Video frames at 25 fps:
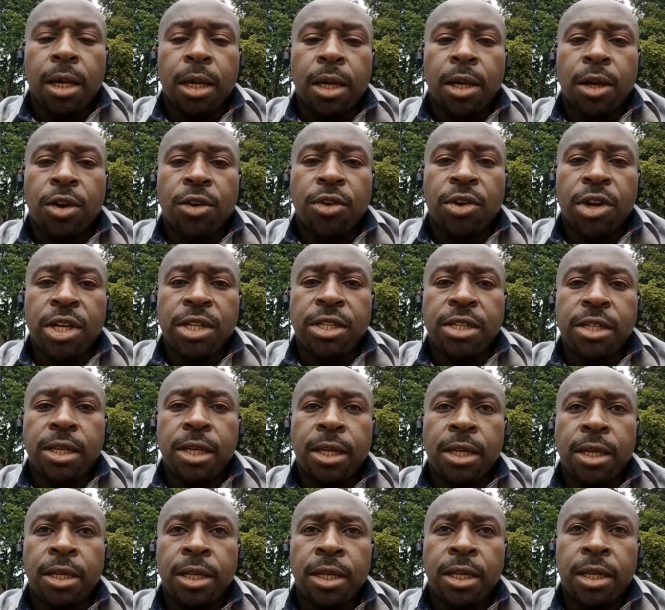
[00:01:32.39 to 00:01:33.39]

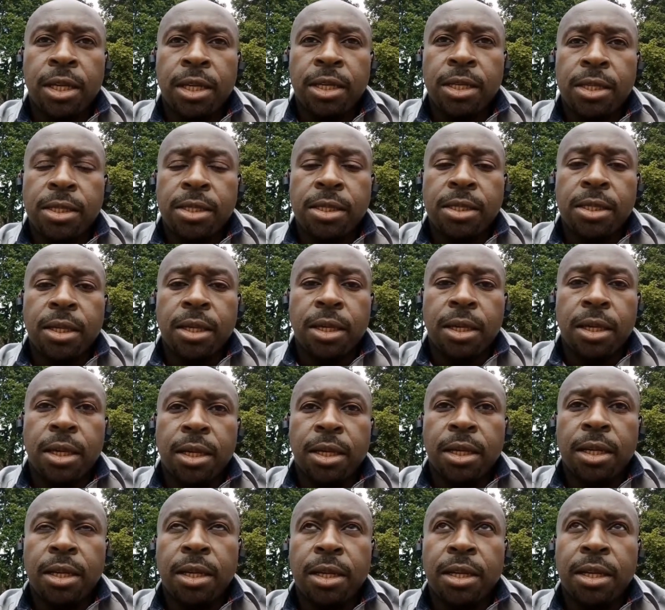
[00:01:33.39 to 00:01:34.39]
Creatine is a
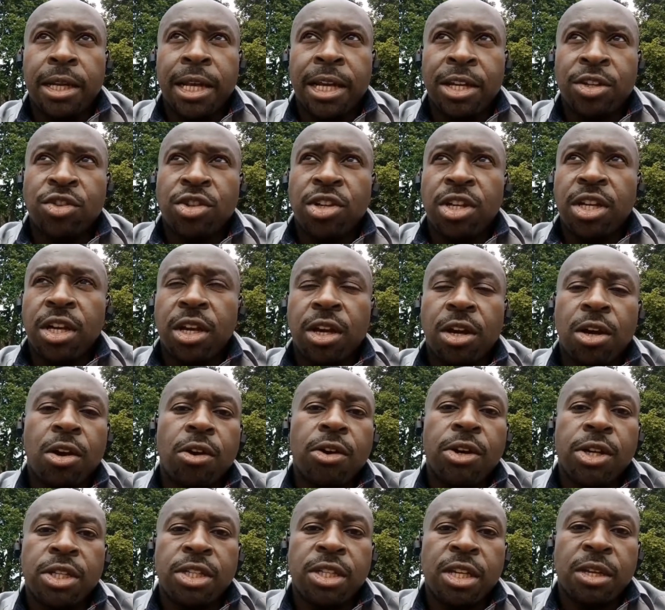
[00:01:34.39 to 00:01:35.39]
naturally occurring
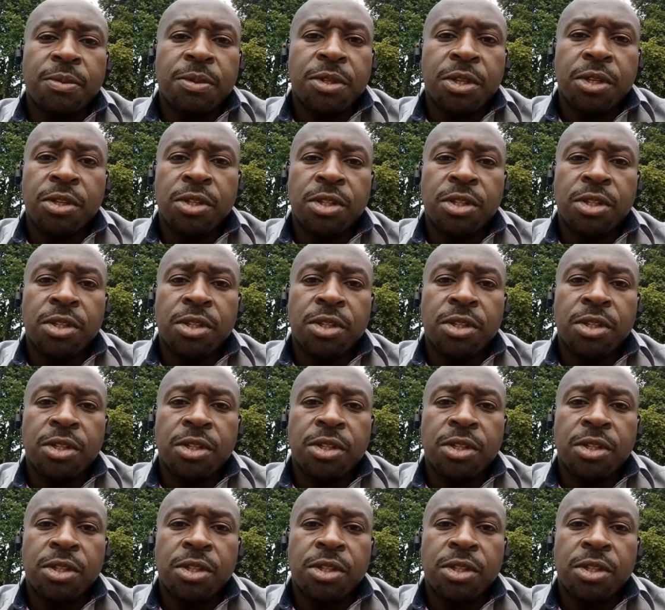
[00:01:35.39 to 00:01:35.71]
substance.